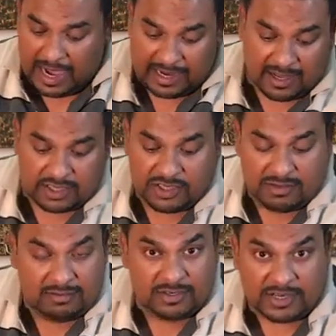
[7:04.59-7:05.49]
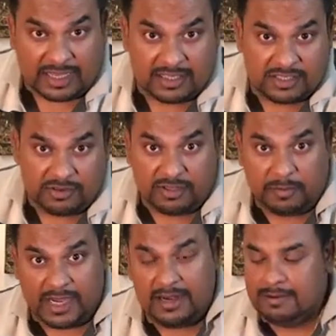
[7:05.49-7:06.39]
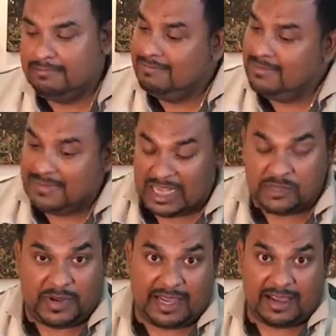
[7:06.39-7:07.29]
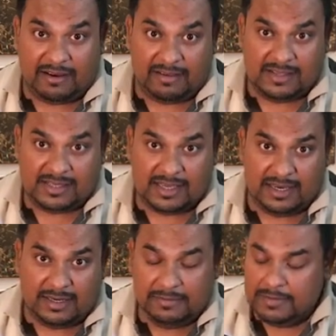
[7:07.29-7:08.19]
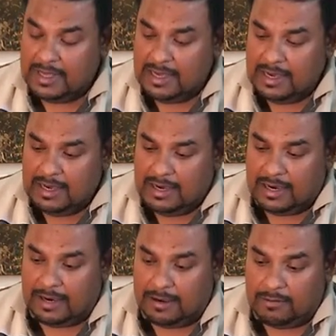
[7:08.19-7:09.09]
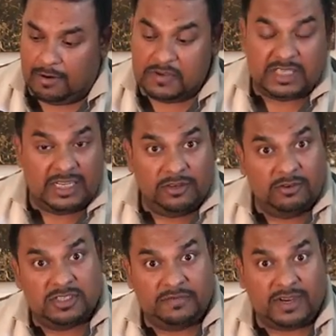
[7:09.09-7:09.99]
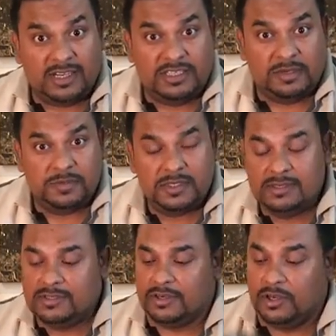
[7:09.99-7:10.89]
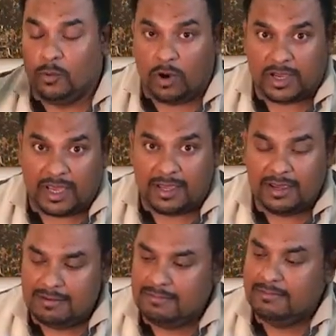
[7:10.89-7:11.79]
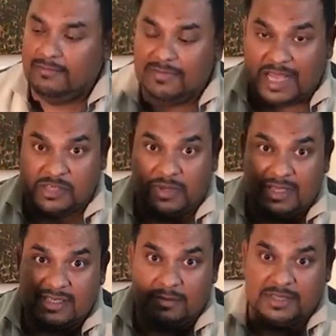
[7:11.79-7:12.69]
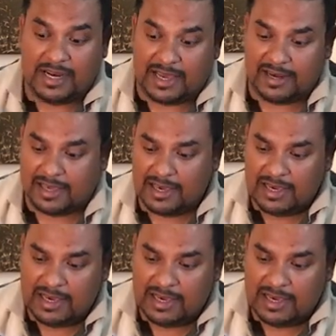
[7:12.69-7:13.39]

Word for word: I can't drag this through the mud. That's when I carry this gear. Obviously, no safari jeeps, so you're walking. That's when this comes in handy.